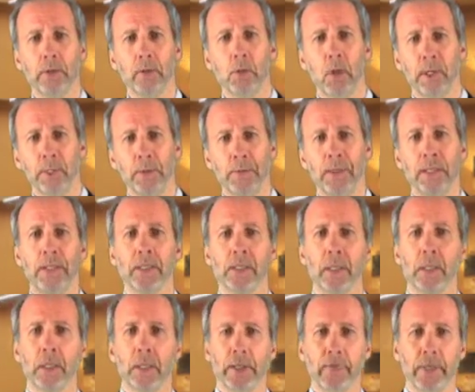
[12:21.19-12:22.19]
what's being
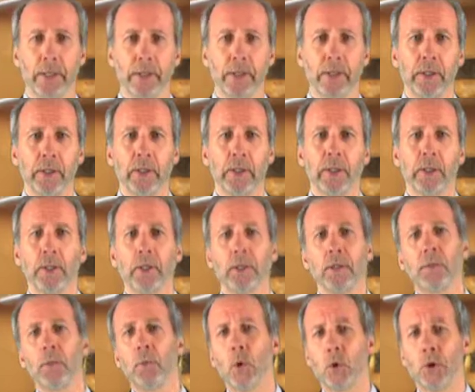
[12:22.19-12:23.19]
delivered
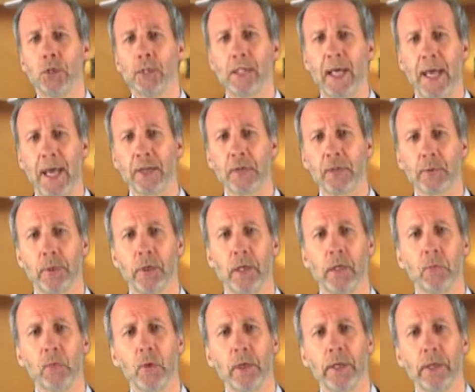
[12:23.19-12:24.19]
is more intangible,
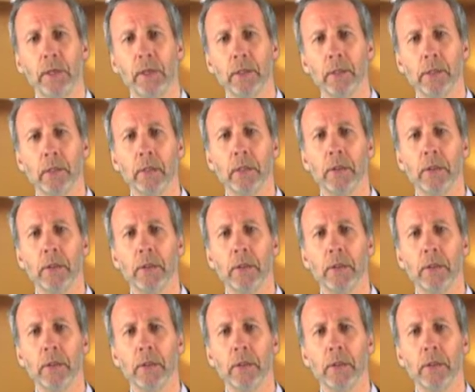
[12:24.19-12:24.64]
and where